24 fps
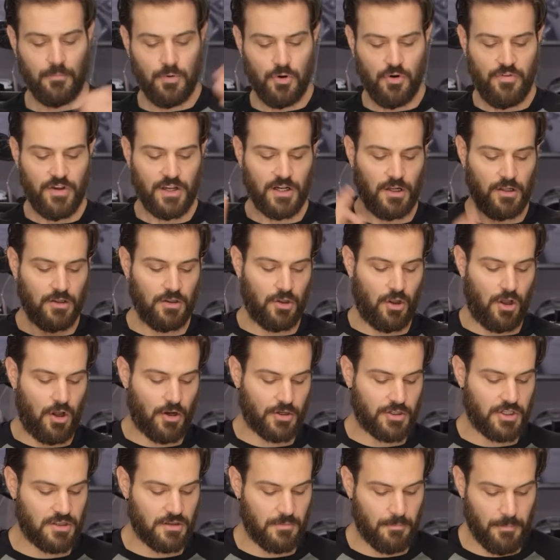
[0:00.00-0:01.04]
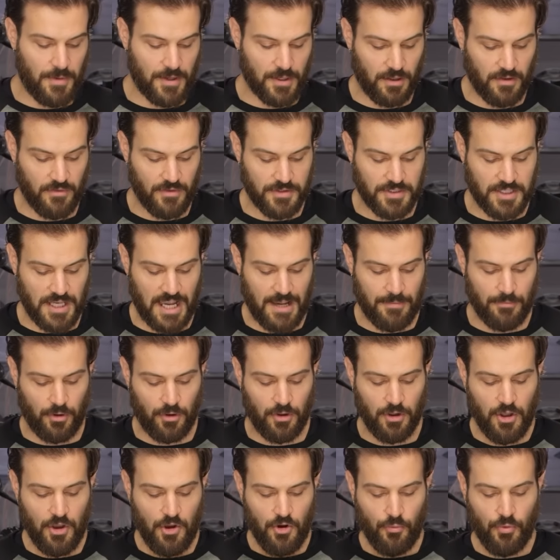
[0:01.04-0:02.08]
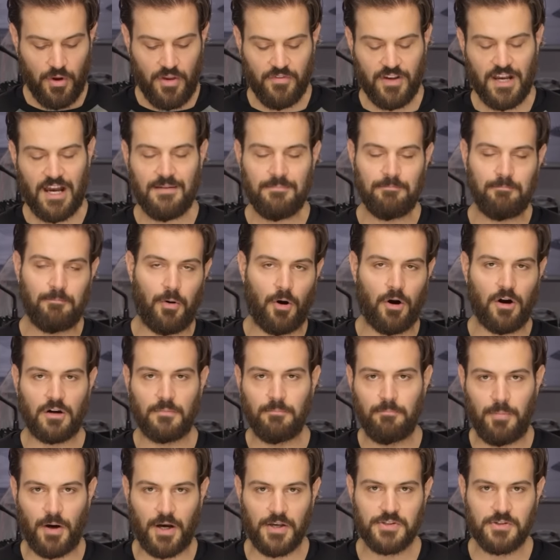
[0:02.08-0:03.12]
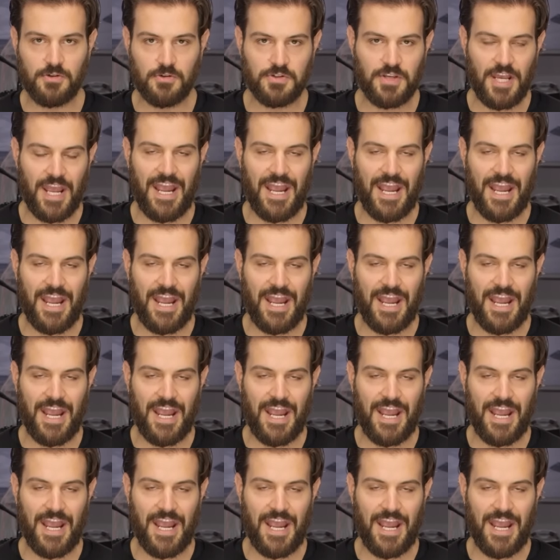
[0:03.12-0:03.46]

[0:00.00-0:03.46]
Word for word: moving along to the middle of the table, we've got Bark Busters